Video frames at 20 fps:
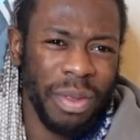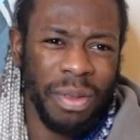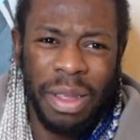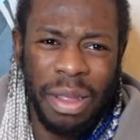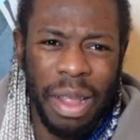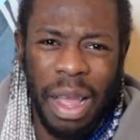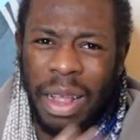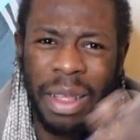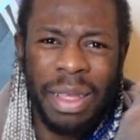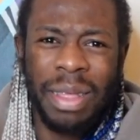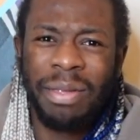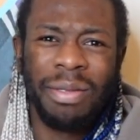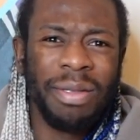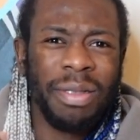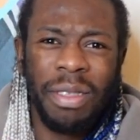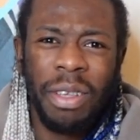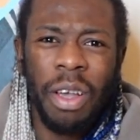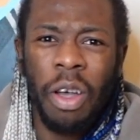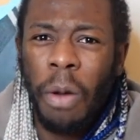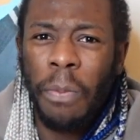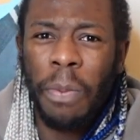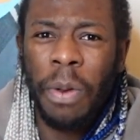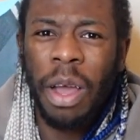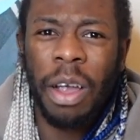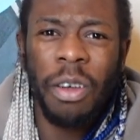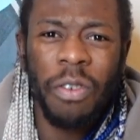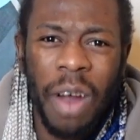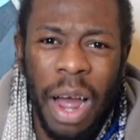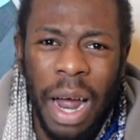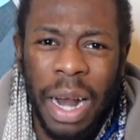A couple of
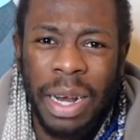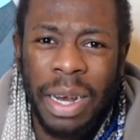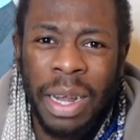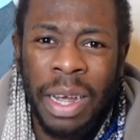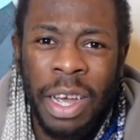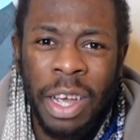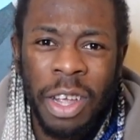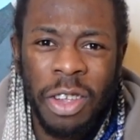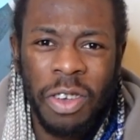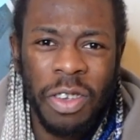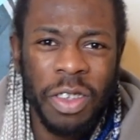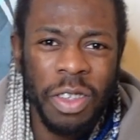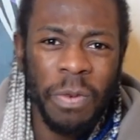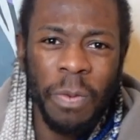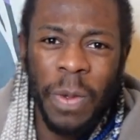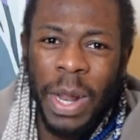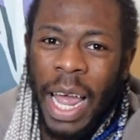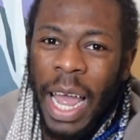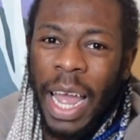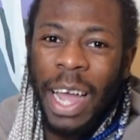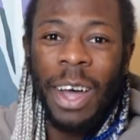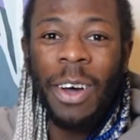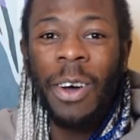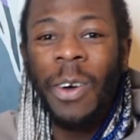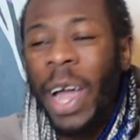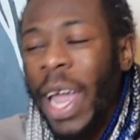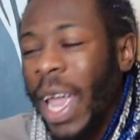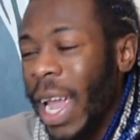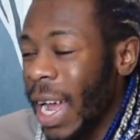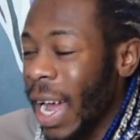grand just to be like, oh,
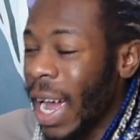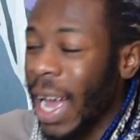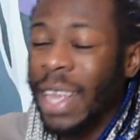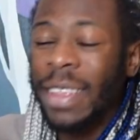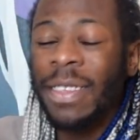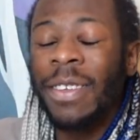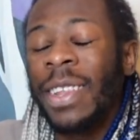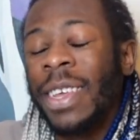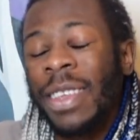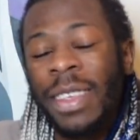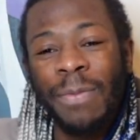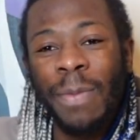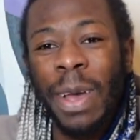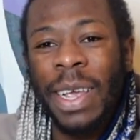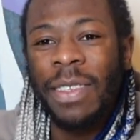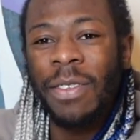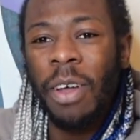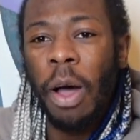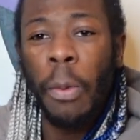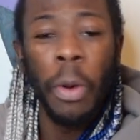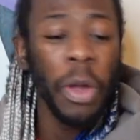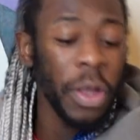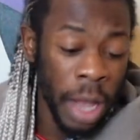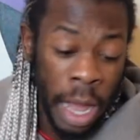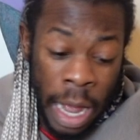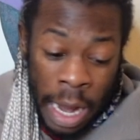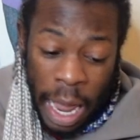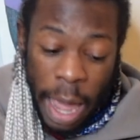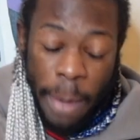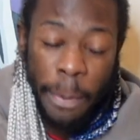hey guys, so this is my
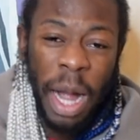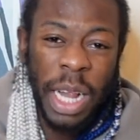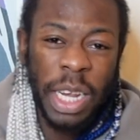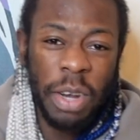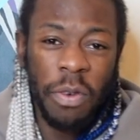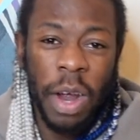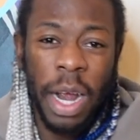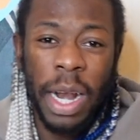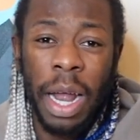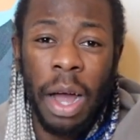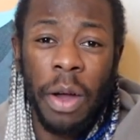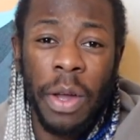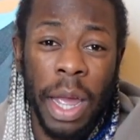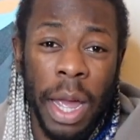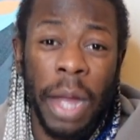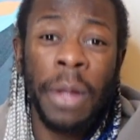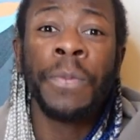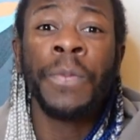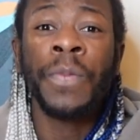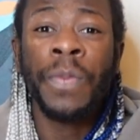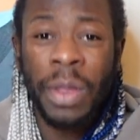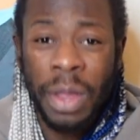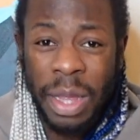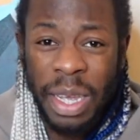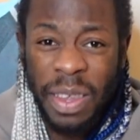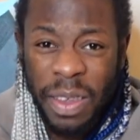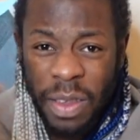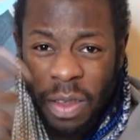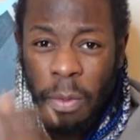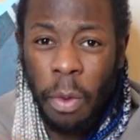Starbucks. Now imagine right now, yeah,
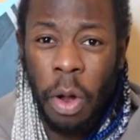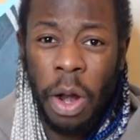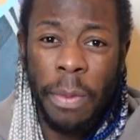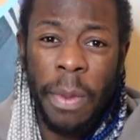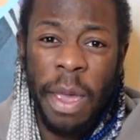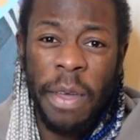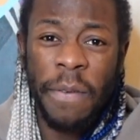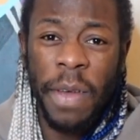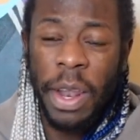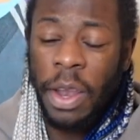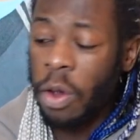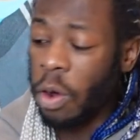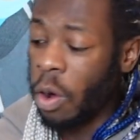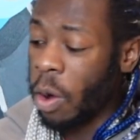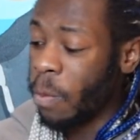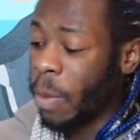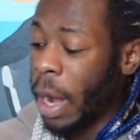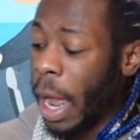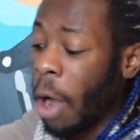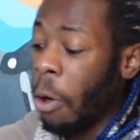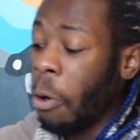this is the Molly May video, and be like,